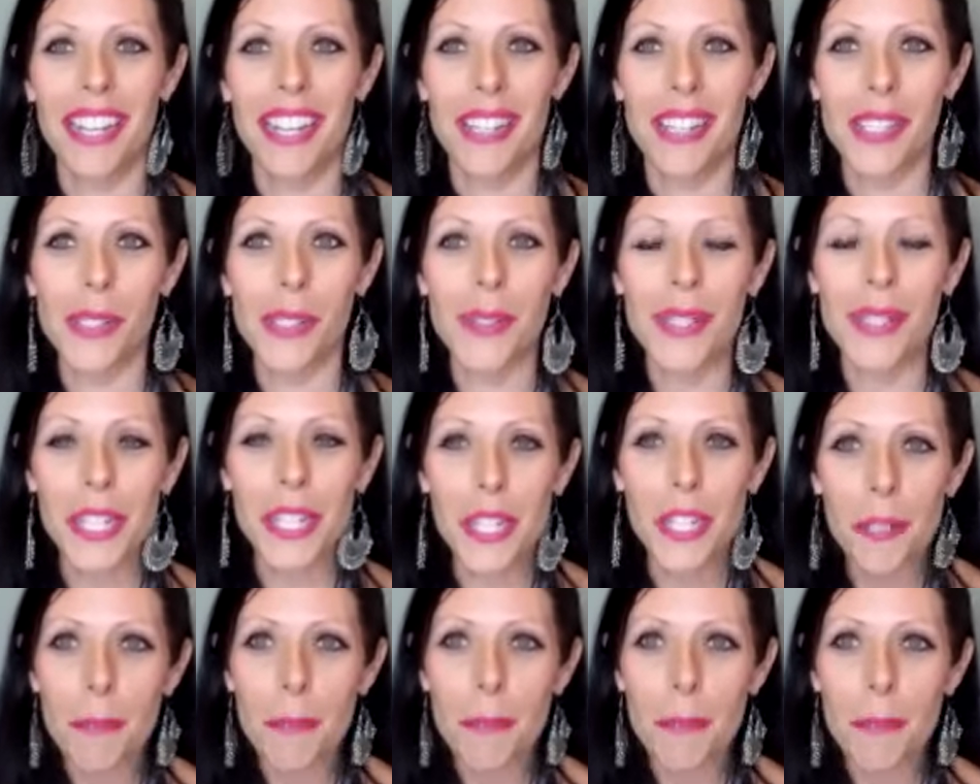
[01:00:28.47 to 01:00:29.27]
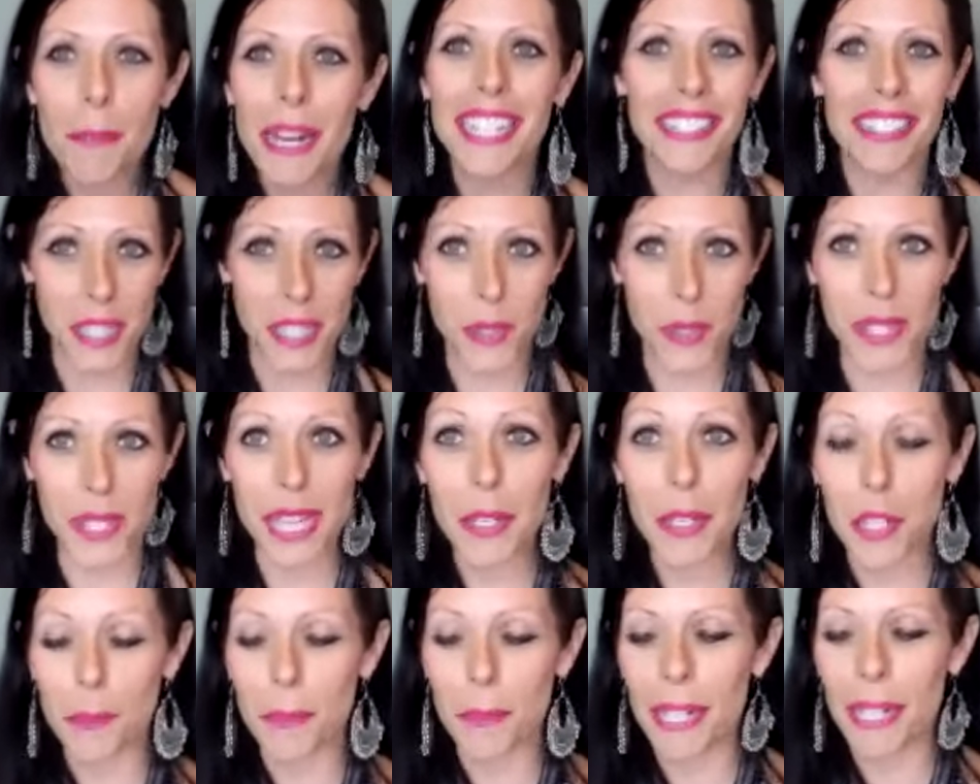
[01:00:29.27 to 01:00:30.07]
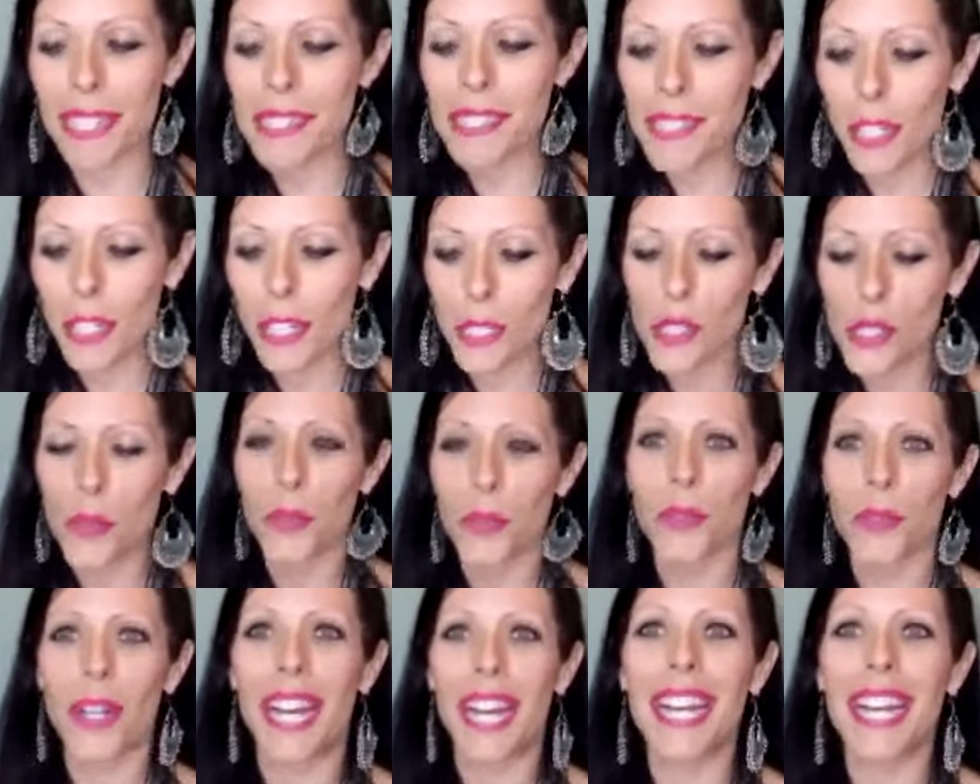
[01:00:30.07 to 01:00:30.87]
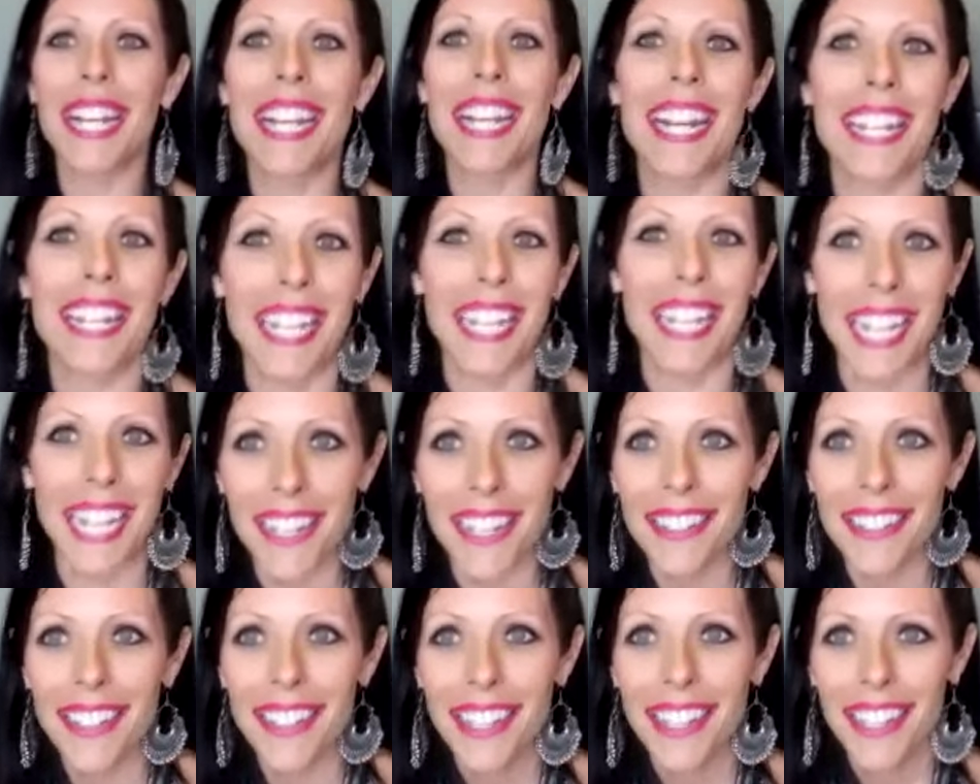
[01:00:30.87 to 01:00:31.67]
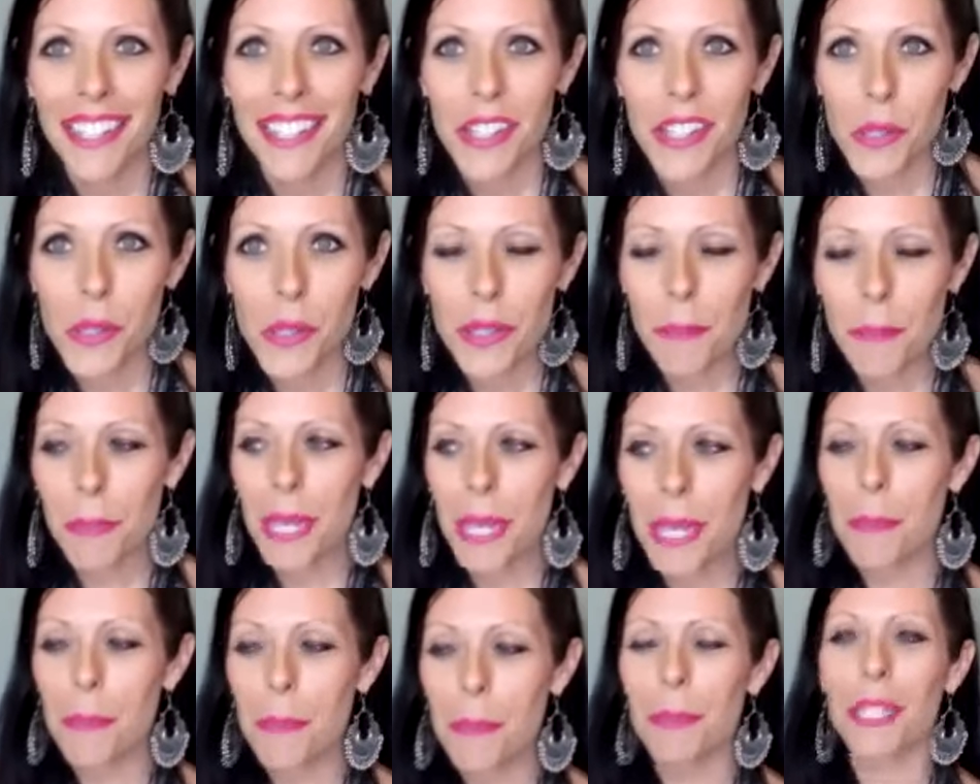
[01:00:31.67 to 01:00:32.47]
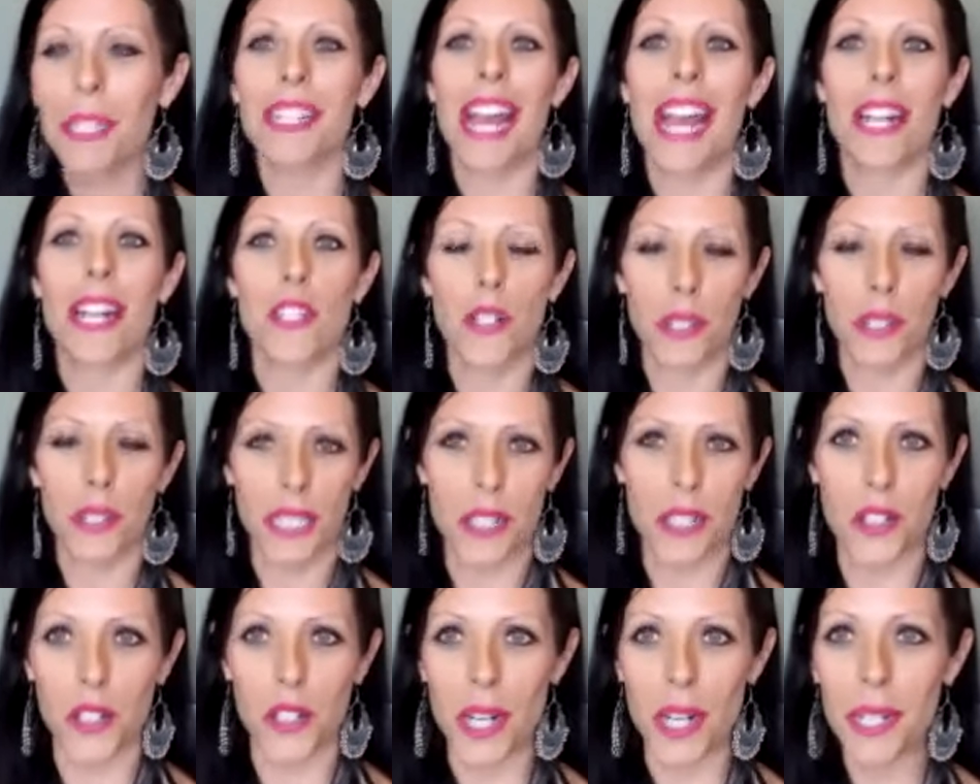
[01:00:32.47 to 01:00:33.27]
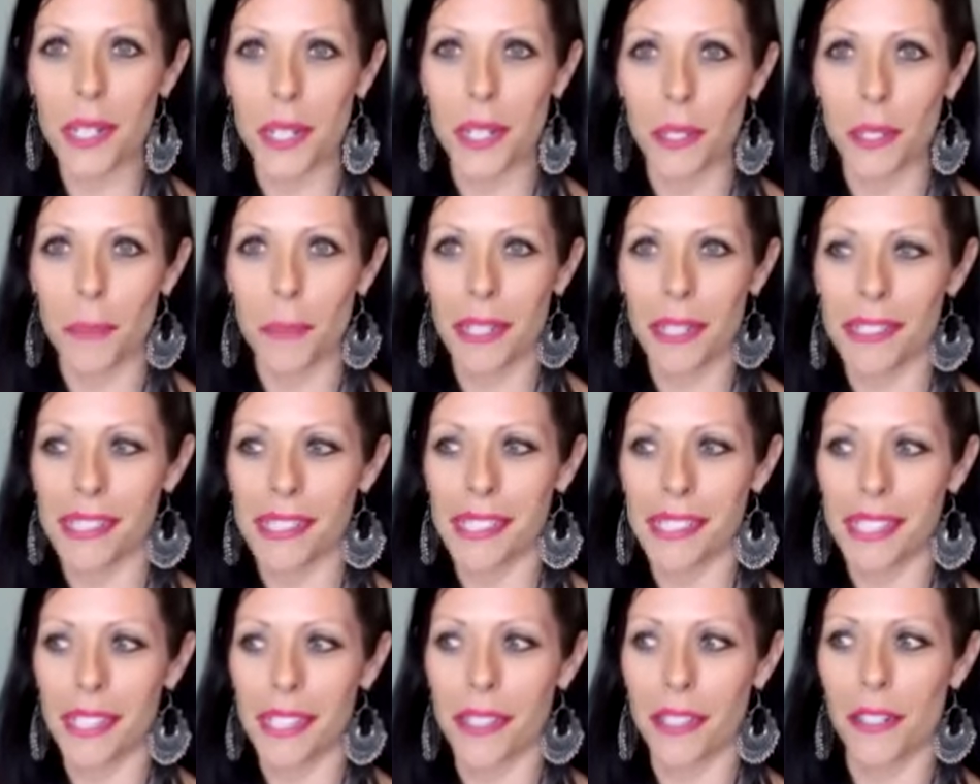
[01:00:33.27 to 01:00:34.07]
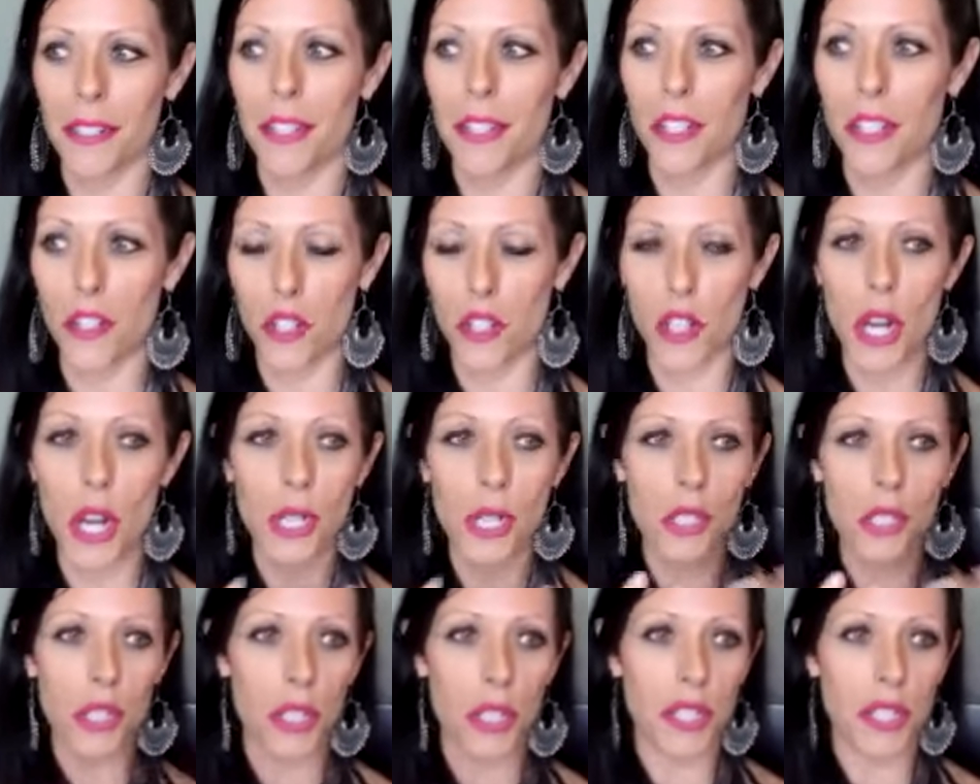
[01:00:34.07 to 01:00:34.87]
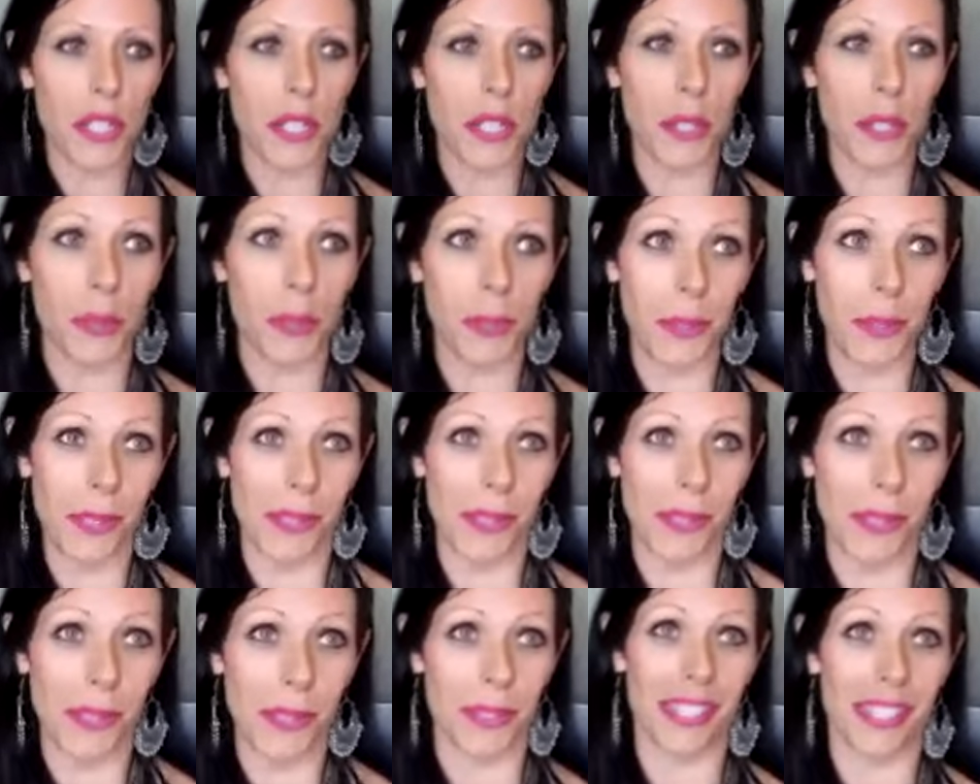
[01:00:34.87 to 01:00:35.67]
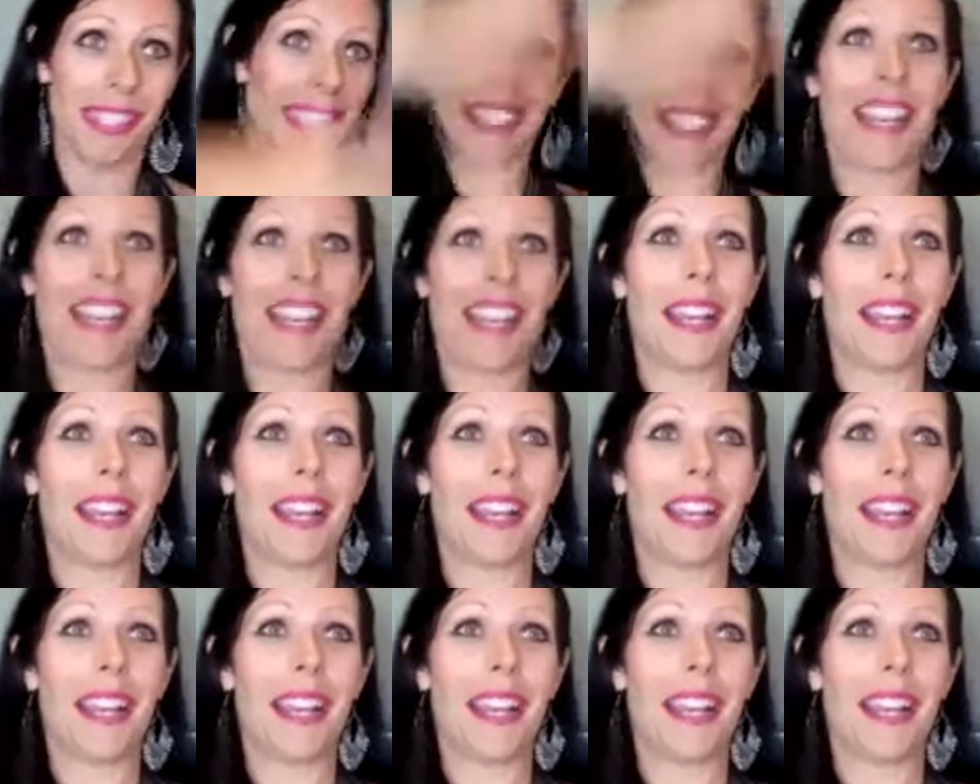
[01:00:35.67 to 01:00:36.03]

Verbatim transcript: so then your body like you said your body starts radiating it so then people are naturally drawn to you because it's either they're drawn to you who's this